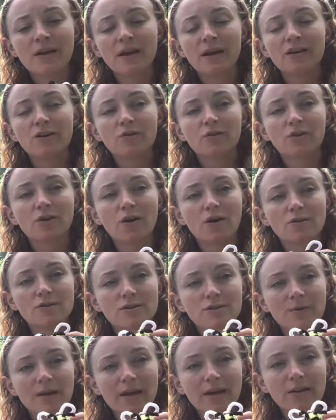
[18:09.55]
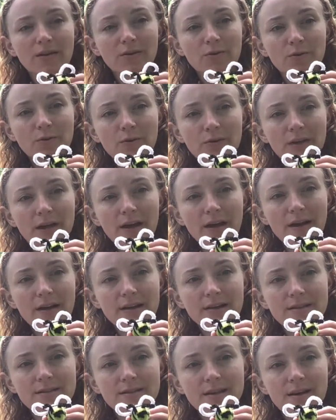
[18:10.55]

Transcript: And you could also add googly eyes